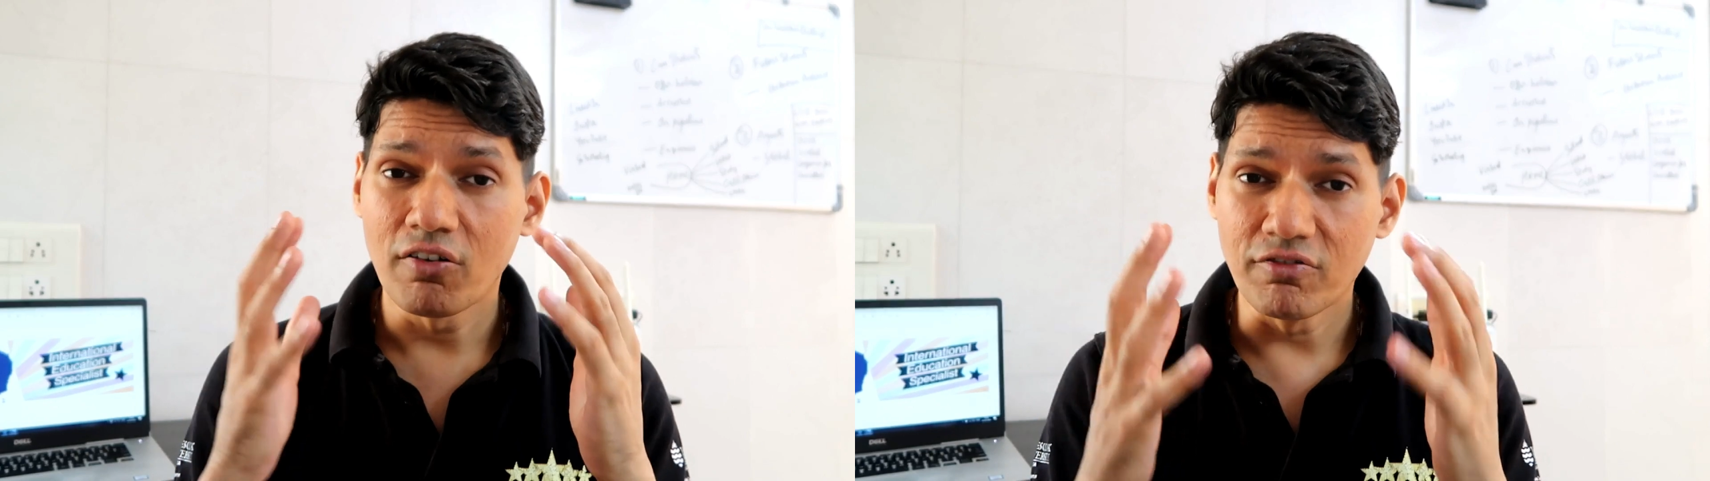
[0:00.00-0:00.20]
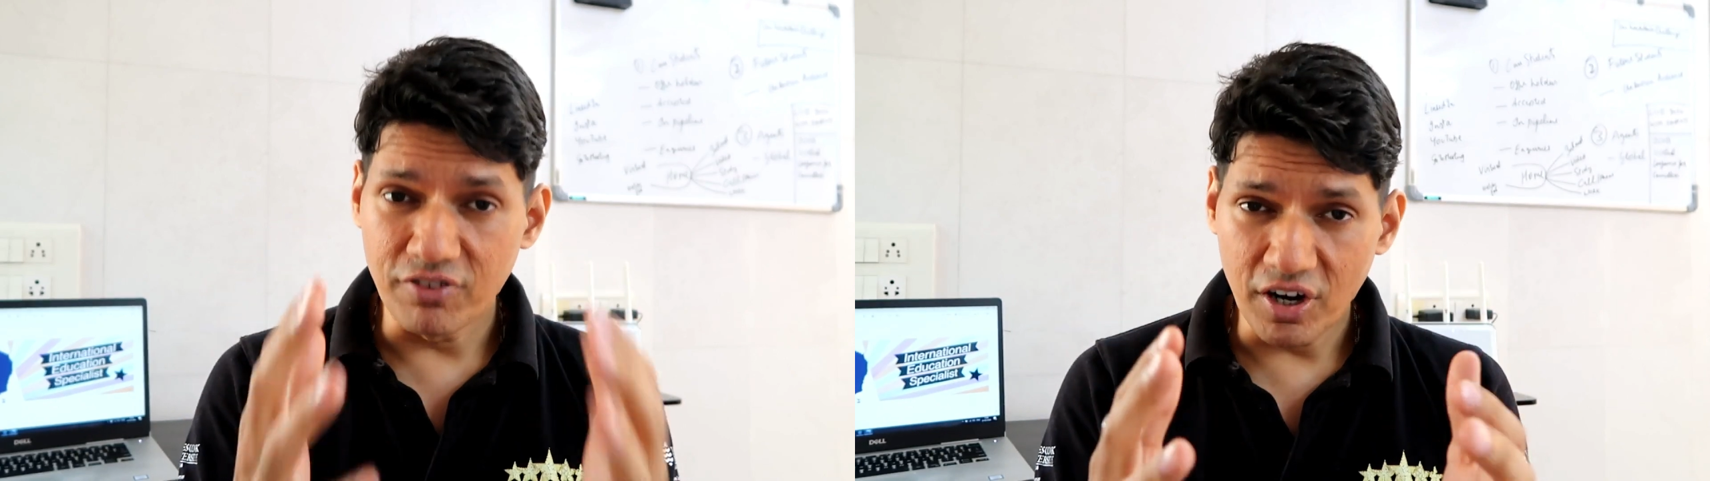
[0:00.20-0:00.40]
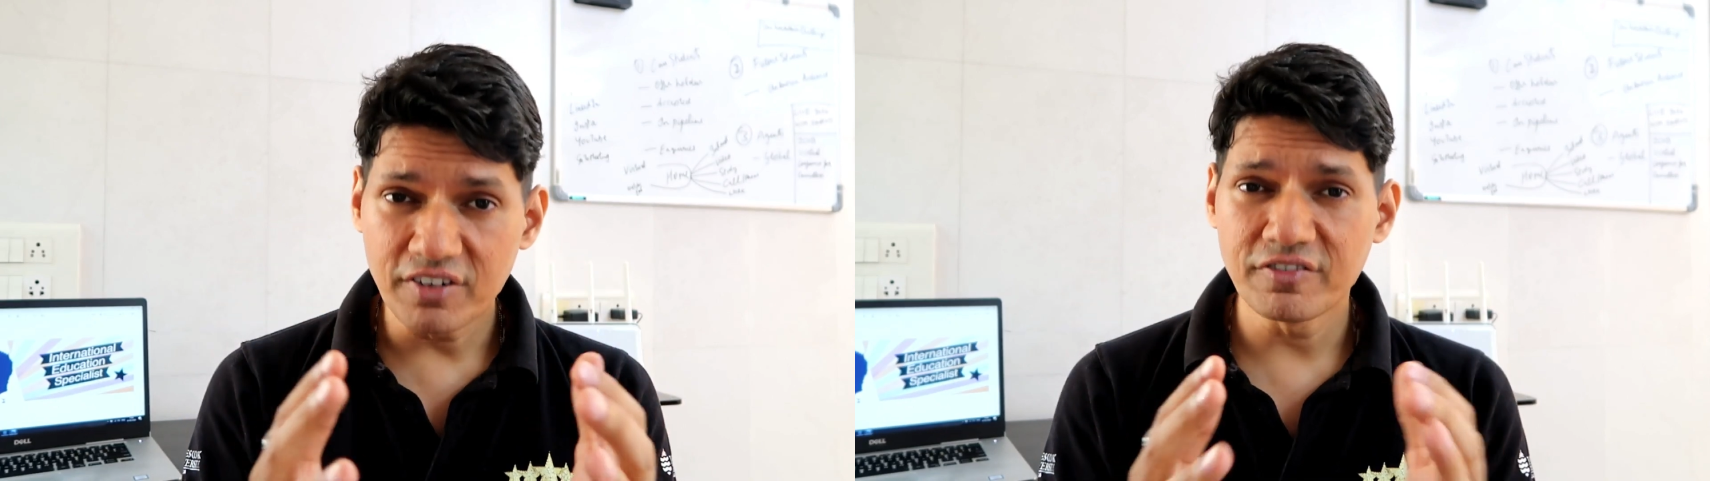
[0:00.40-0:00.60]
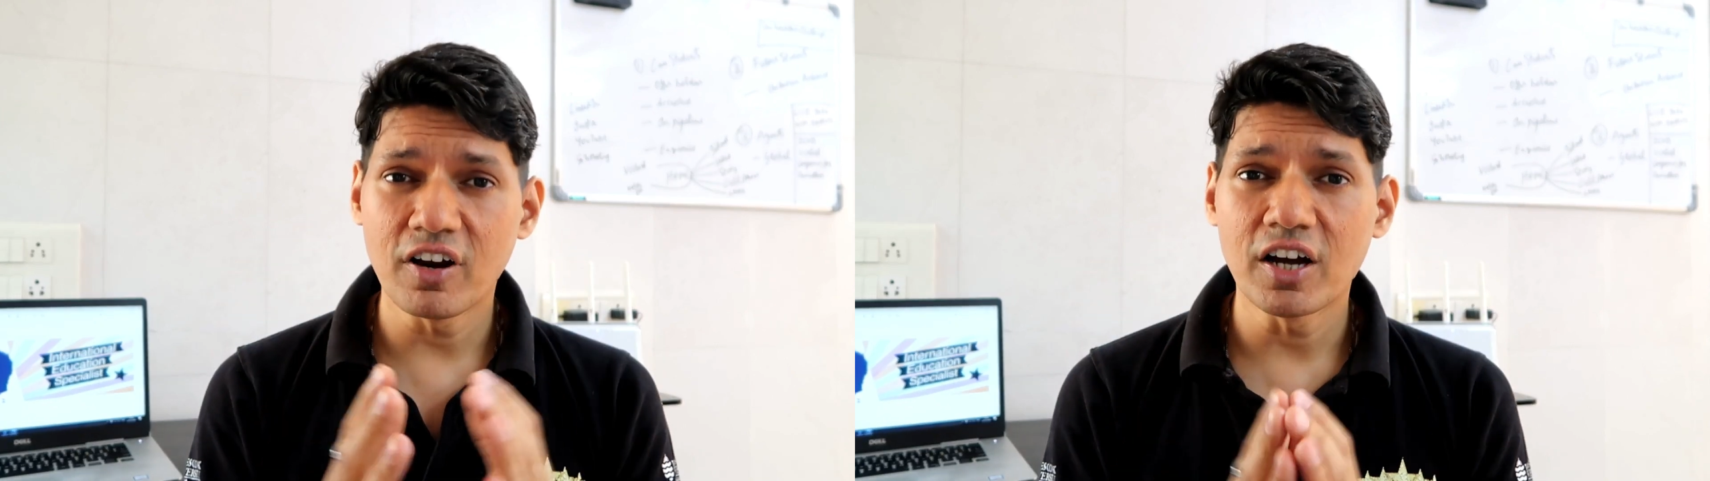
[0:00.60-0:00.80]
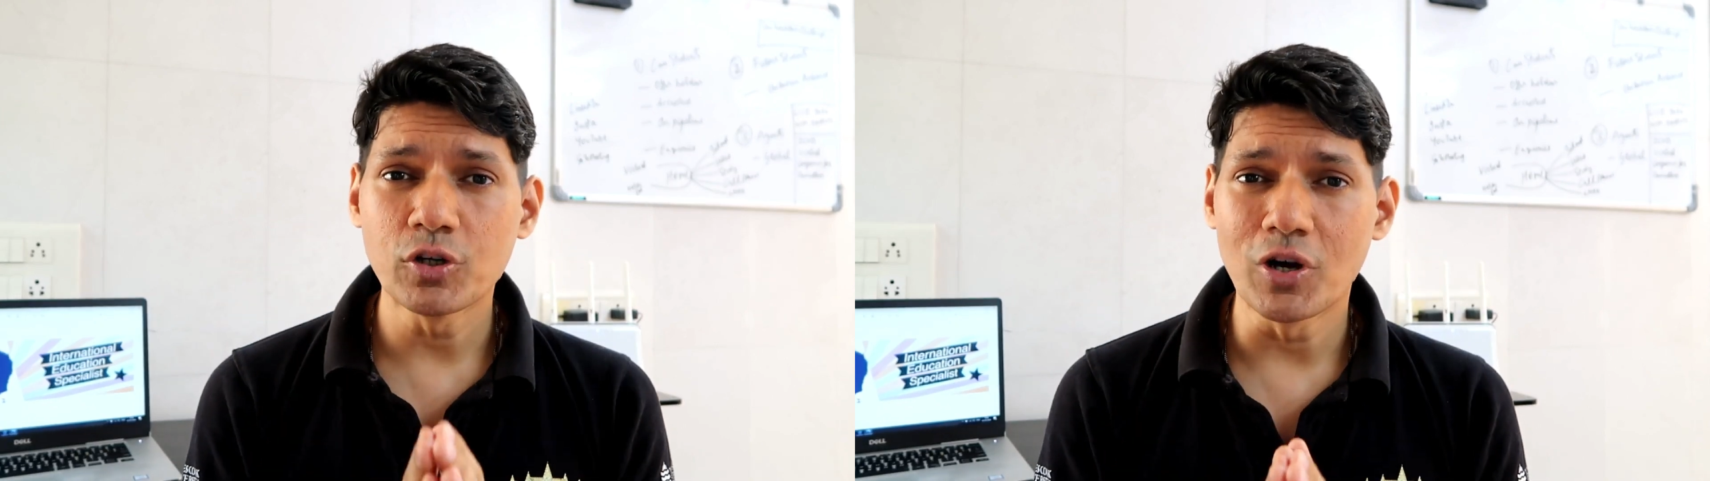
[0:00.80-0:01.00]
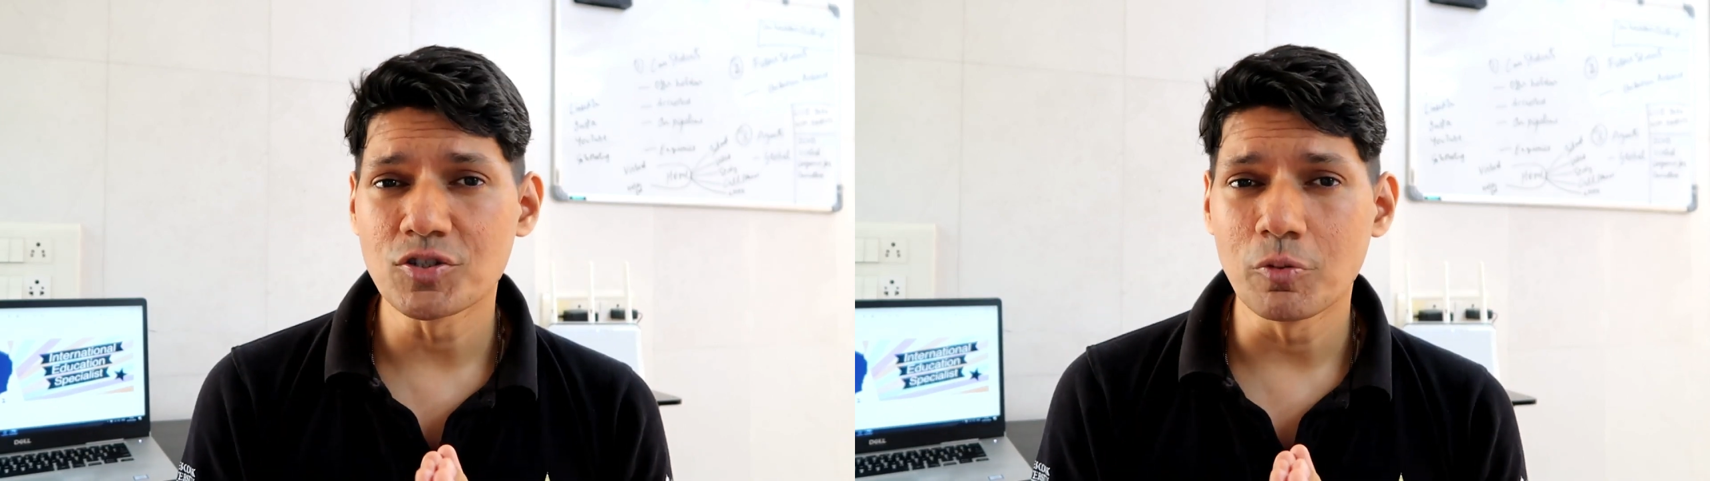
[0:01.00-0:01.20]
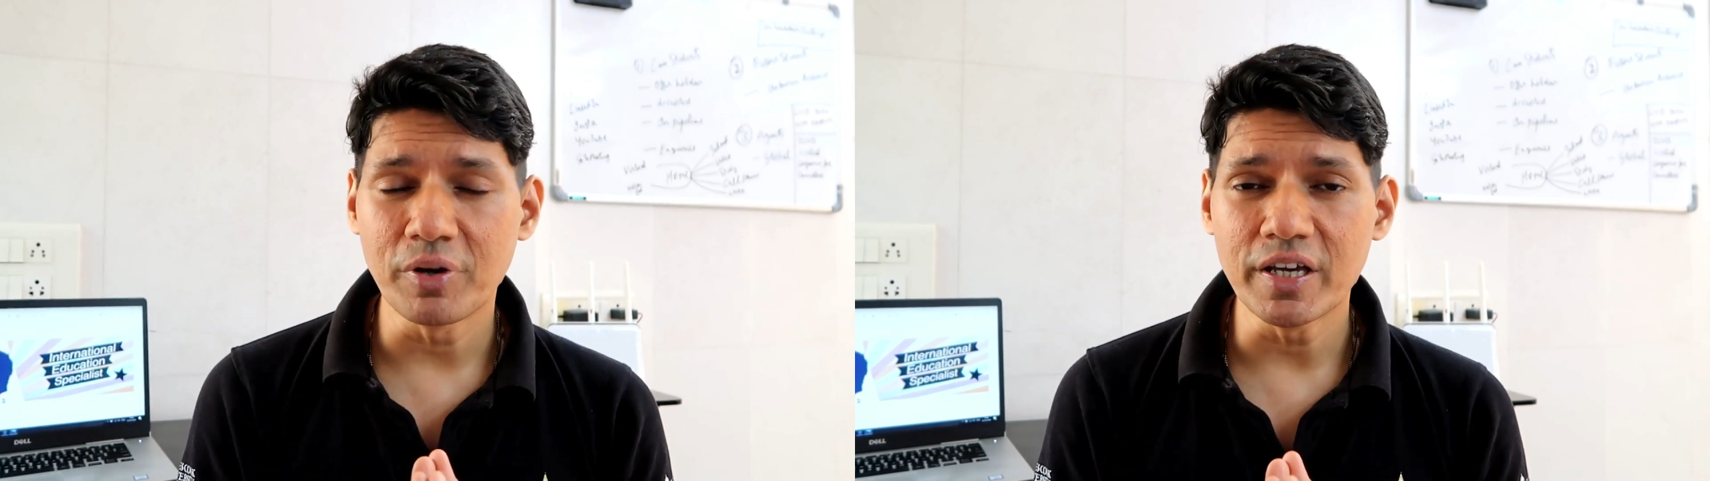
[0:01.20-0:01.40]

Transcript: verify your SOP.